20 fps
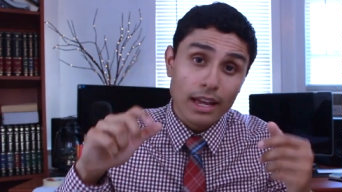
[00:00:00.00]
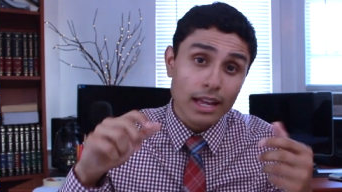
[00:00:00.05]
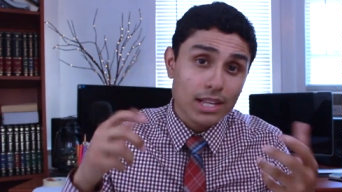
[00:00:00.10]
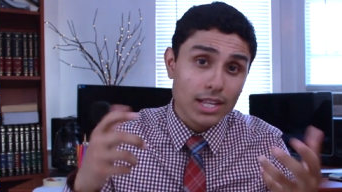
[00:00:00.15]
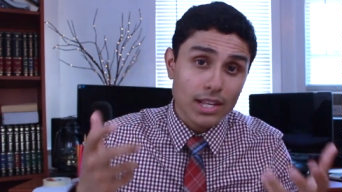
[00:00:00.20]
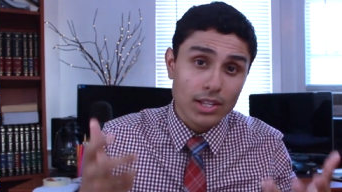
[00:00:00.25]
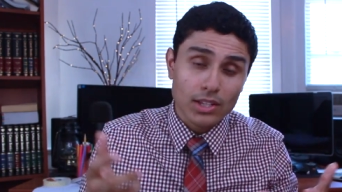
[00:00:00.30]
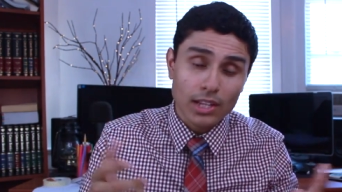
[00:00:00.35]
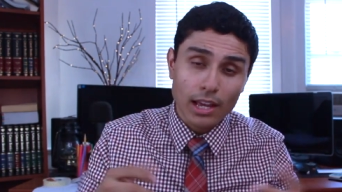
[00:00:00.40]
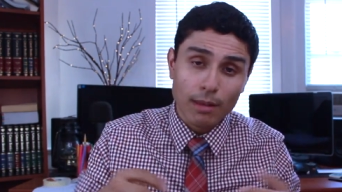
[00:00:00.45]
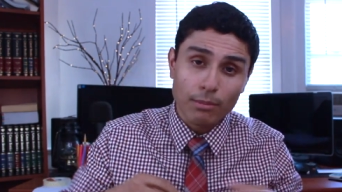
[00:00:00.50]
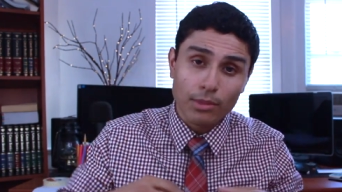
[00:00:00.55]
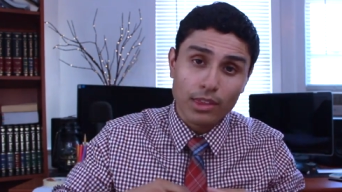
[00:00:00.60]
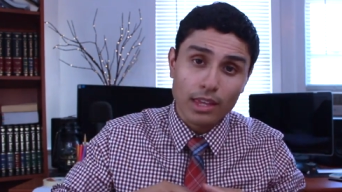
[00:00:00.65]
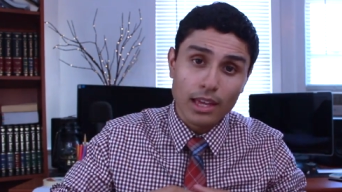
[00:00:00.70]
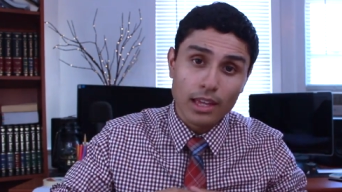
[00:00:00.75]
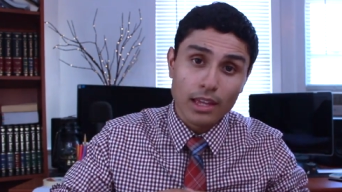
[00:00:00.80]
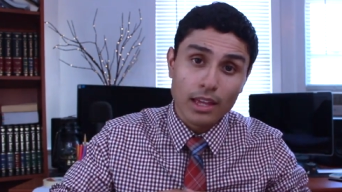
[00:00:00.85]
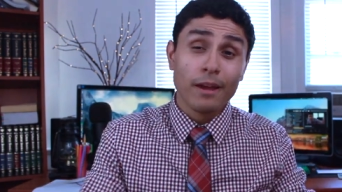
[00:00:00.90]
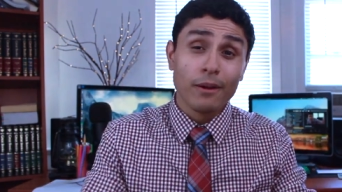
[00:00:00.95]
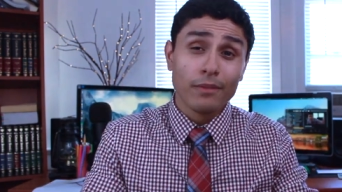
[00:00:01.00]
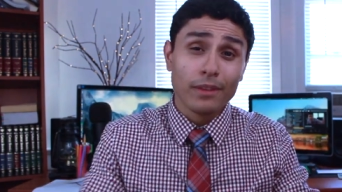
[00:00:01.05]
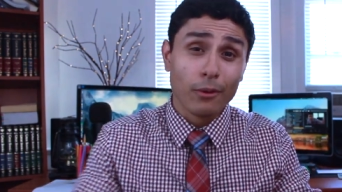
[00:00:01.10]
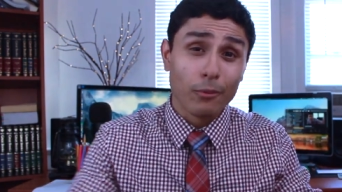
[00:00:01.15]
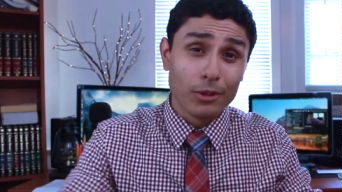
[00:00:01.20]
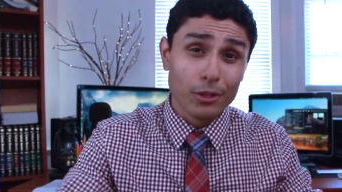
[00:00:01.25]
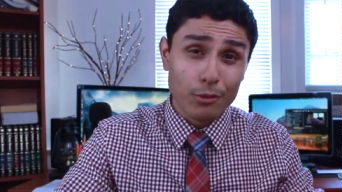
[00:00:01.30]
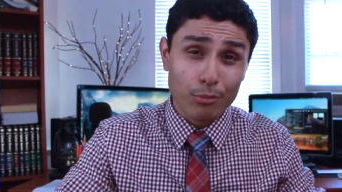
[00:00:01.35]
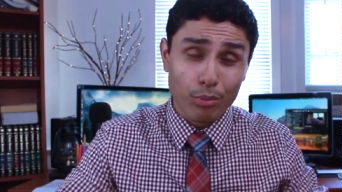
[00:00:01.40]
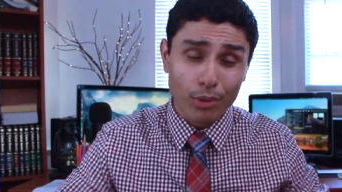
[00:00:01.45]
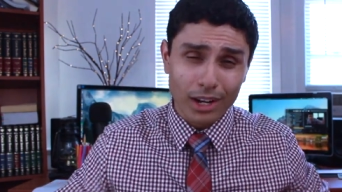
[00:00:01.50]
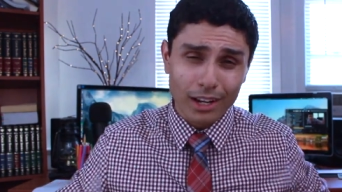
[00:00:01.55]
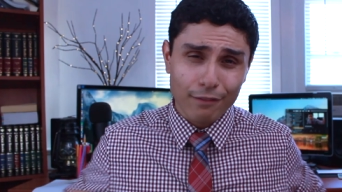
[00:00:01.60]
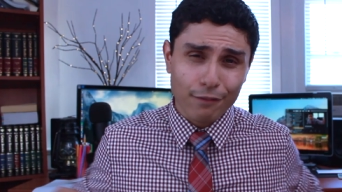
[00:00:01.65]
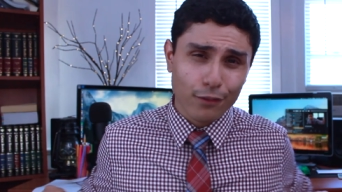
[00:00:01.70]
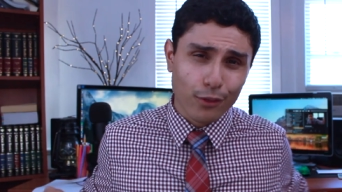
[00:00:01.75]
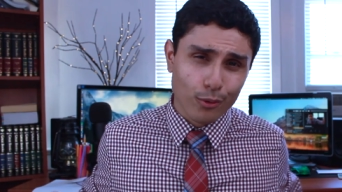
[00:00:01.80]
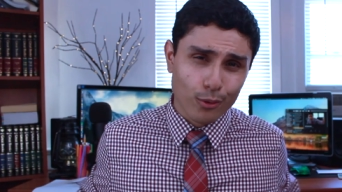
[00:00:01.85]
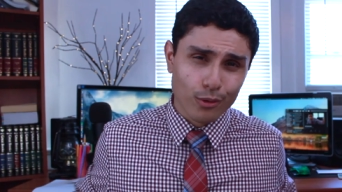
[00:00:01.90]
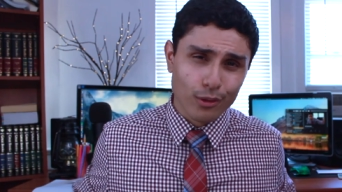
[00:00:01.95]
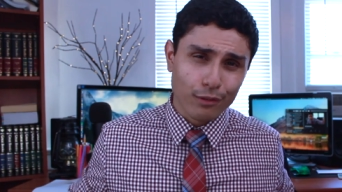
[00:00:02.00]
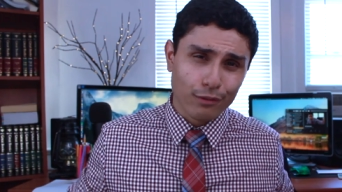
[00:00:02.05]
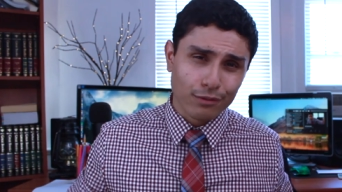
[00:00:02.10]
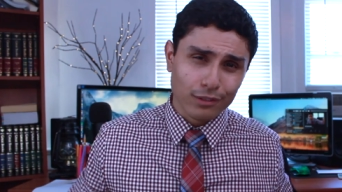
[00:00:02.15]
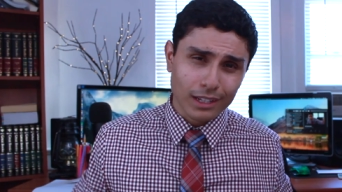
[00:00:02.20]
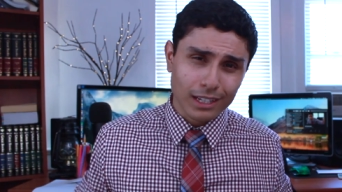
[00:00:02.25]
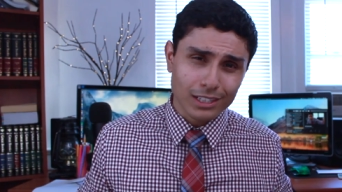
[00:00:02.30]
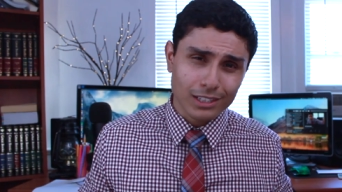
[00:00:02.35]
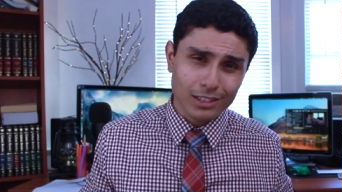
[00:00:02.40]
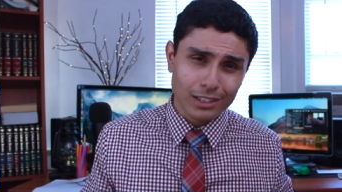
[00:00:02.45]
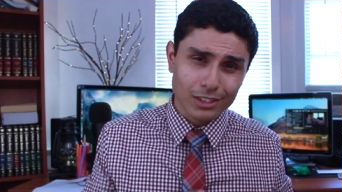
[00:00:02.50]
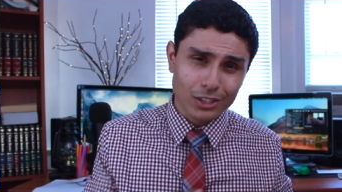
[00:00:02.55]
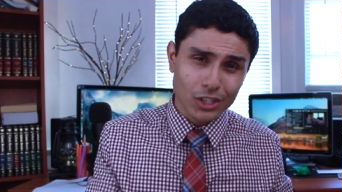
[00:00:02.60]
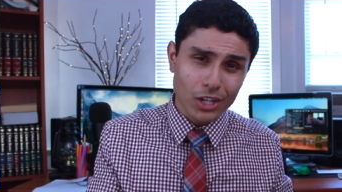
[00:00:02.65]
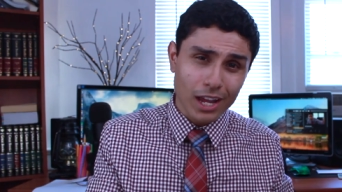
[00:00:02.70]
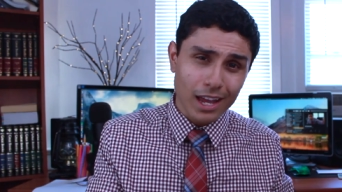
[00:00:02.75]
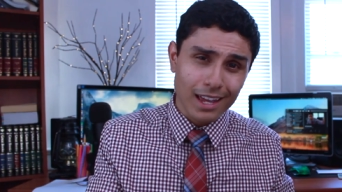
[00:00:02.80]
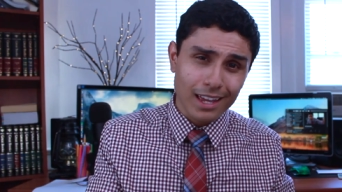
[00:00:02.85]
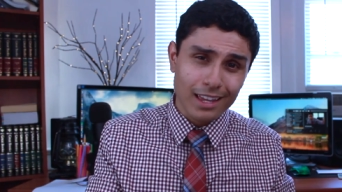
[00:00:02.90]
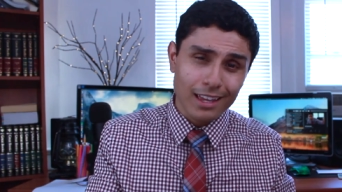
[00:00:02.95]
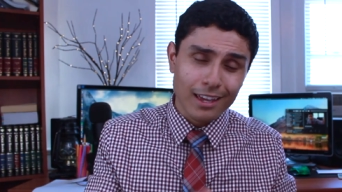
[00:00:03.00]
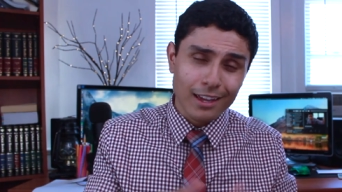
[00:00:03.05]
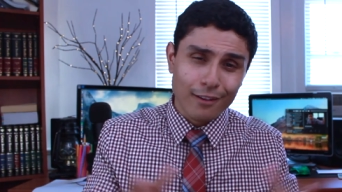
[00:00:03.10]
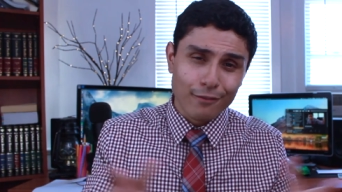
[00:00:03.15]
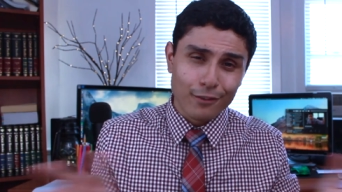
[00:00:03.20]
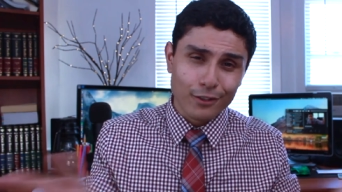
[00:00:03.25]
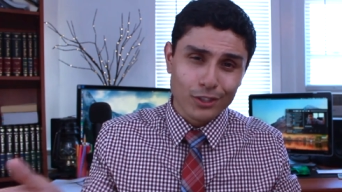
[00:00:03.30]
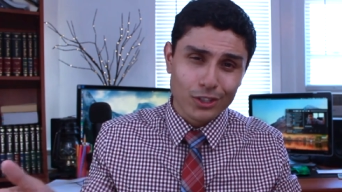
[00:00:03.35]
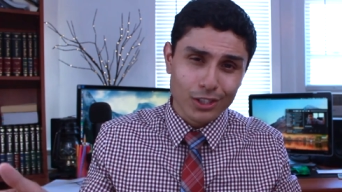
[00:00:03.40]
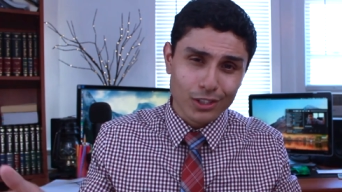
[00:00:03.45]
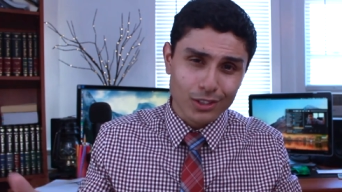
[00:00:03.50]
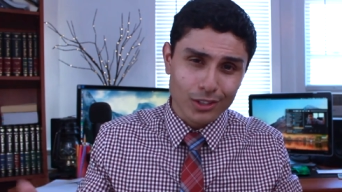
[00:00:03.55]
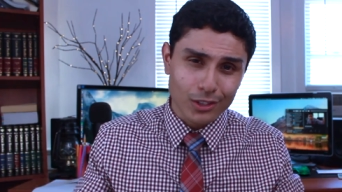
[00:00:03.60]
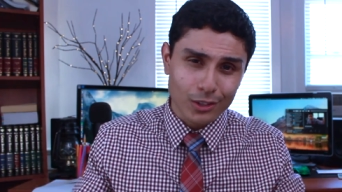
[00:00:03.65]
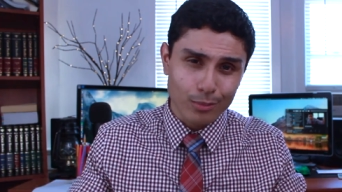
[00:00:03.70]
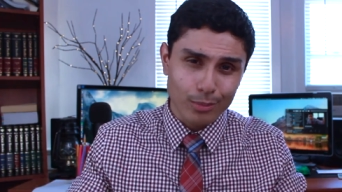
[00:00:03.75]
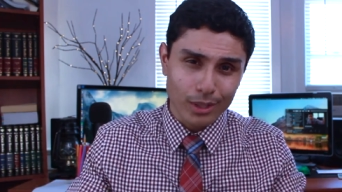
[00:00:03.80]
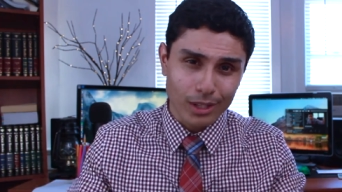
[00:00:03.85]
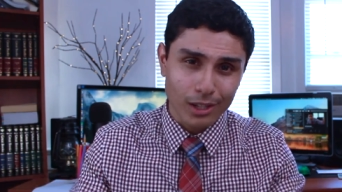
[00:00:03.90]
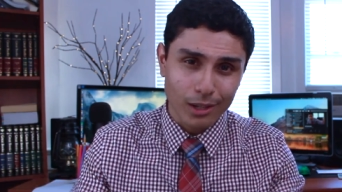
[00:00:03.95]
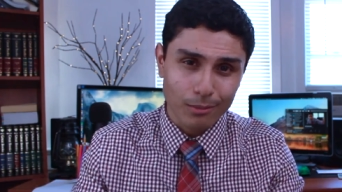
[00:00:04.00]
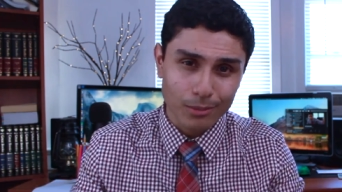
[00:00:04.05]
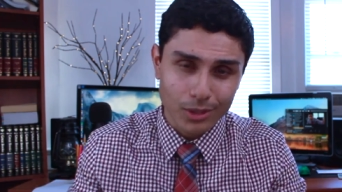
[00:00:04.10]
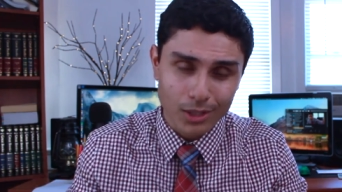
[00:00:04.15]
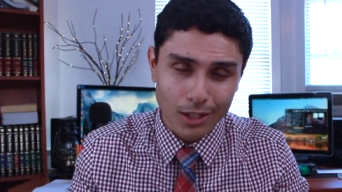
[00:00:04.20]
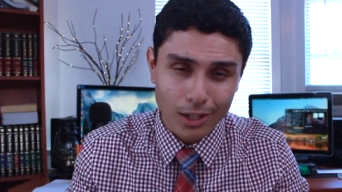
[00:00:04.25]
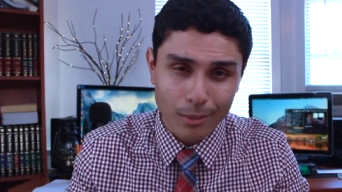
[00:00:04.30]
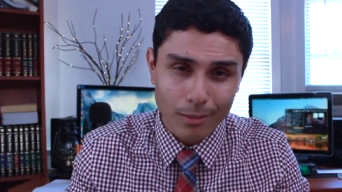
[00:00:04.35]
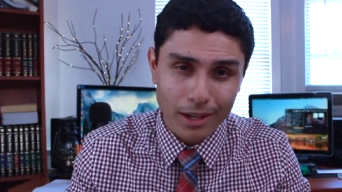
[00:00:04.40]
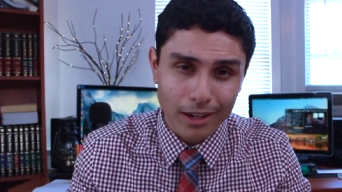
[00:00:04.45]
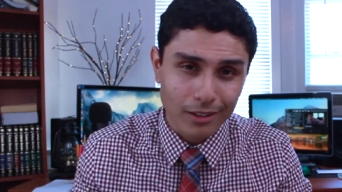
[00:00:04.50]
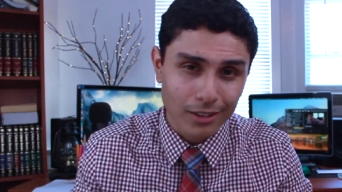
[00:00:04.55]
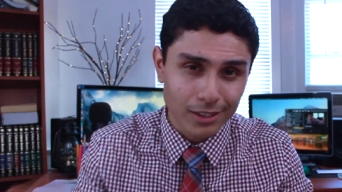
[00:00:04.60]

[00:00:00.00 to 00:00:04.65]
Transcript: It's the same thing. Now, when you break through the flesh, the J for Jesus becomes to come out.